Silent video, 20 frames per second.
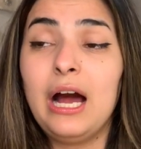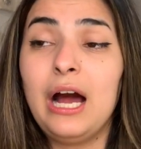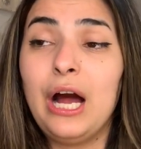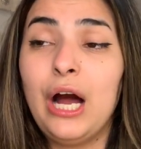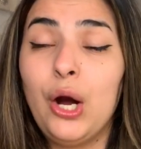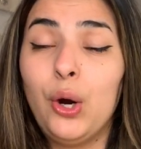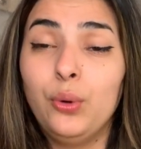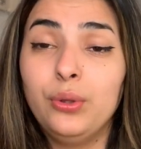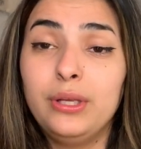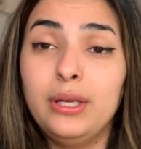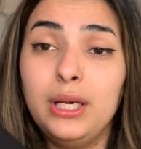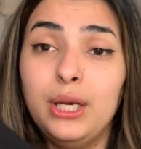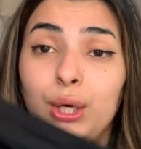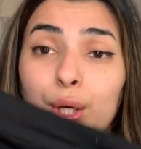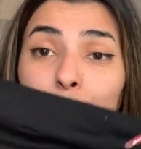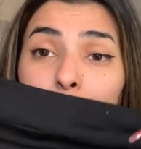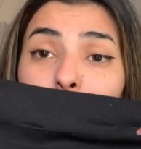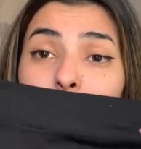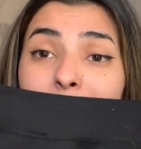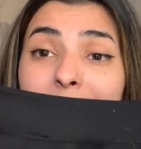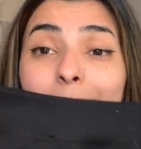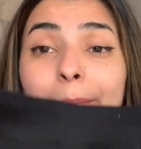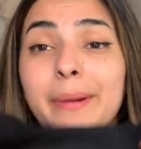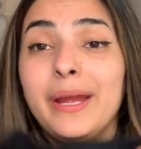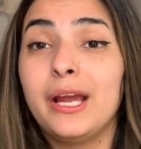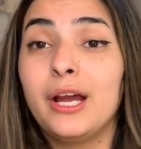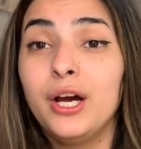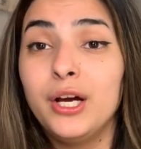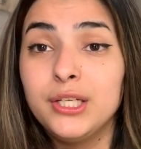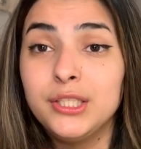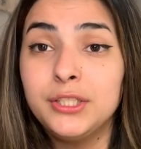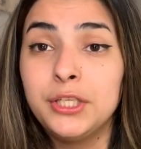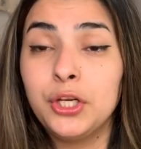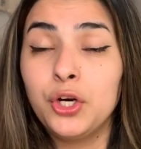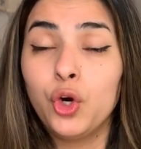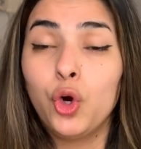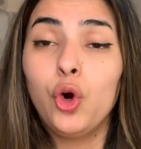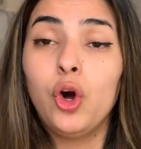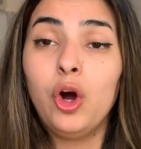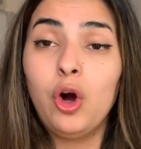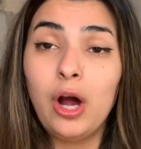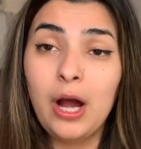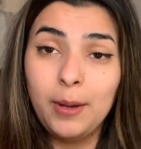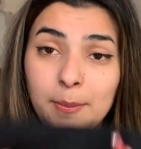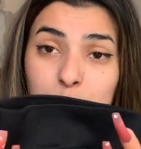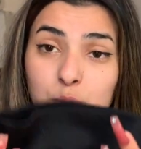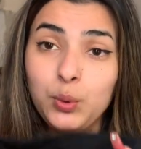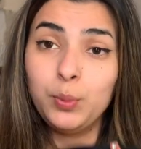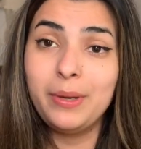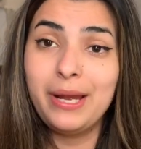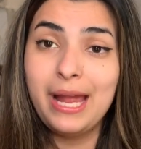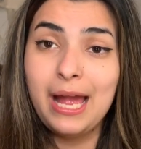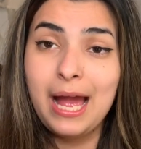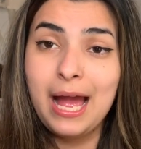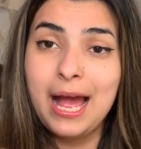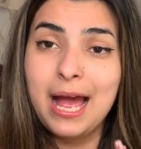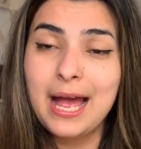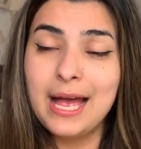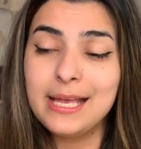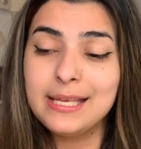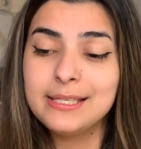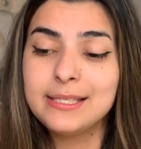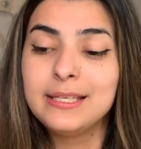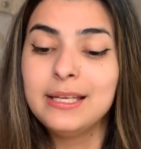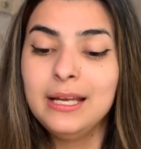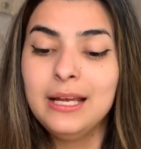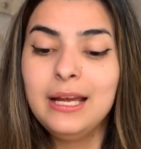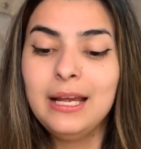how they look on me because they don't go up to my ass.